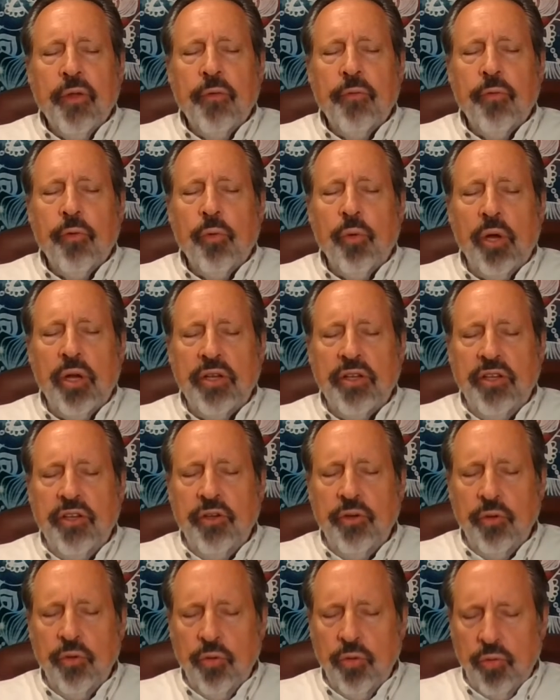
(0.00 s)
for what
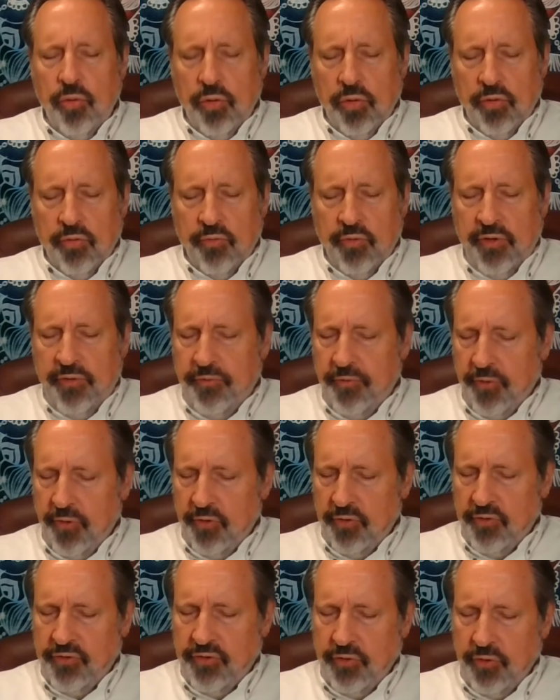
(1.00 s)
you
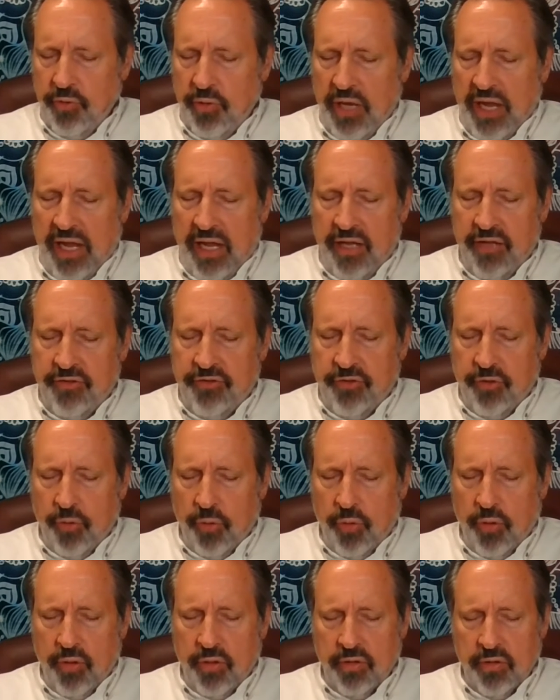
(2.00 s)
refer to as
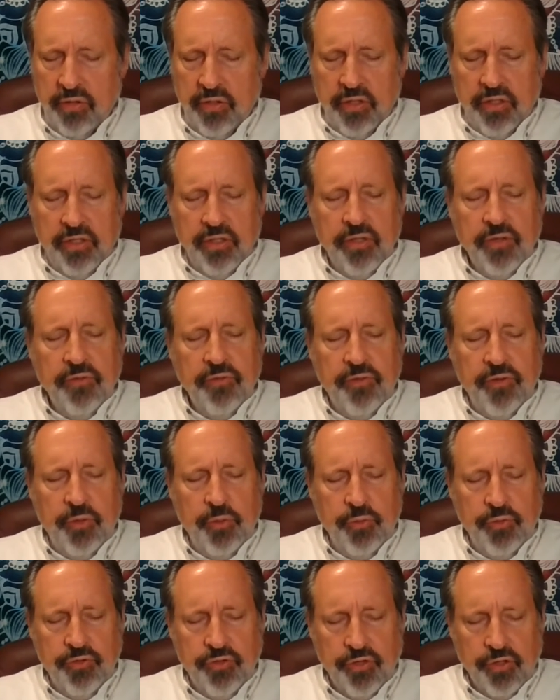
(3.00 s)
your
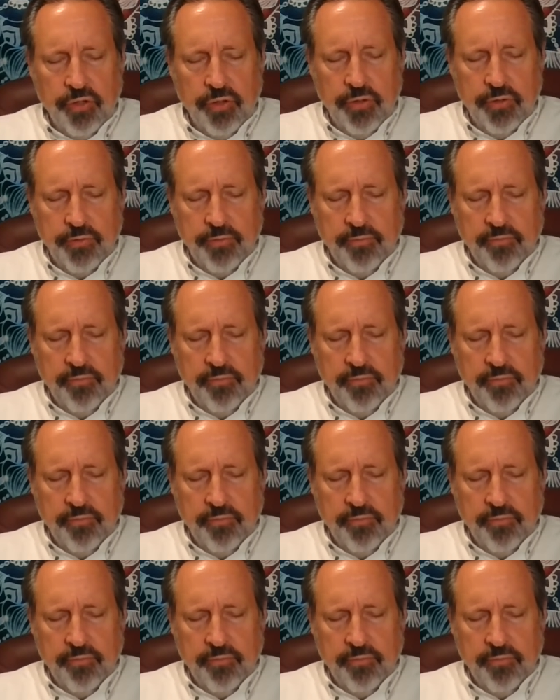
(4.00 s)
future.